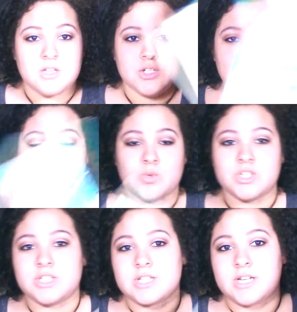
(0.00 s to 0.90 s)
So we're
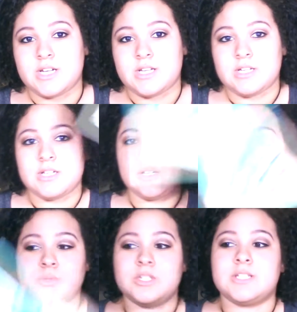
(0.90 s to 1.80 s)
just gonna
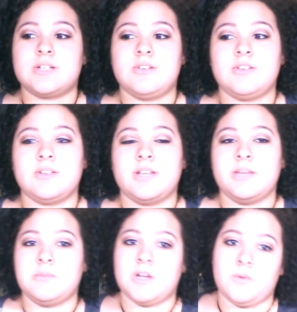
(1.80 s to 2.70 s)

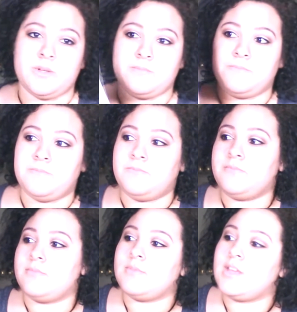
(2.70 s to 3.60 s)
keep going.
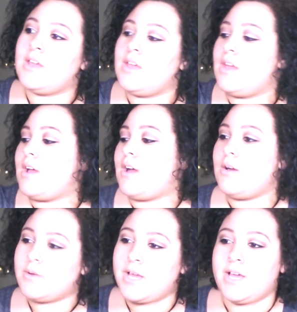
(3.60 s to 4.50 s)

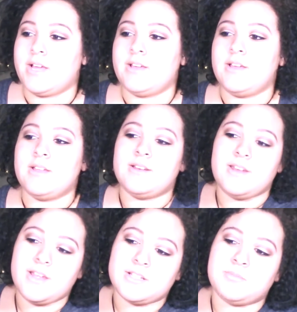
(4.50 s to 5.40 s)
Okay,
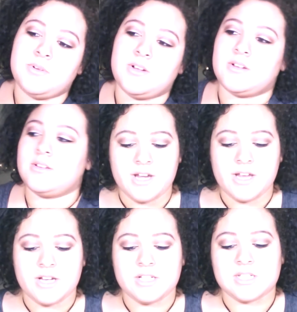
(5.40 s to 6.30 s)
next book.
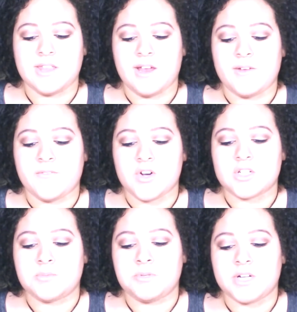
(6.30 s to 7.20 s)
It is the
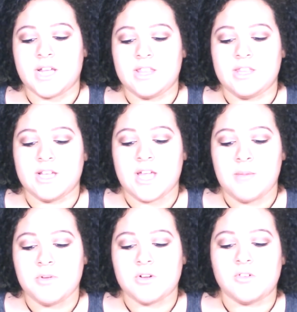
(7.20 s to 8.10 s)
first book in the
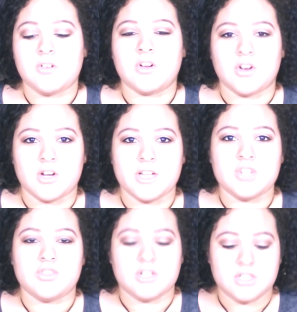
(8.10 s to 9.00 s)
Chemical Garden
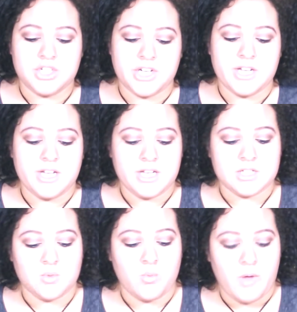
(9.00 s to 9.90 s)
trilogy.
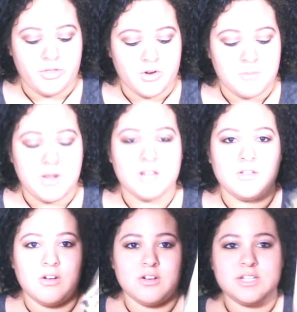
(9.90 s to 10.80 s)
It's Weather by
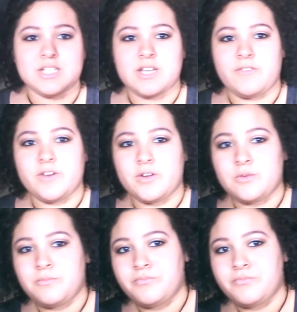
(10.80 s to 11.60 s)
Lauren Stefano.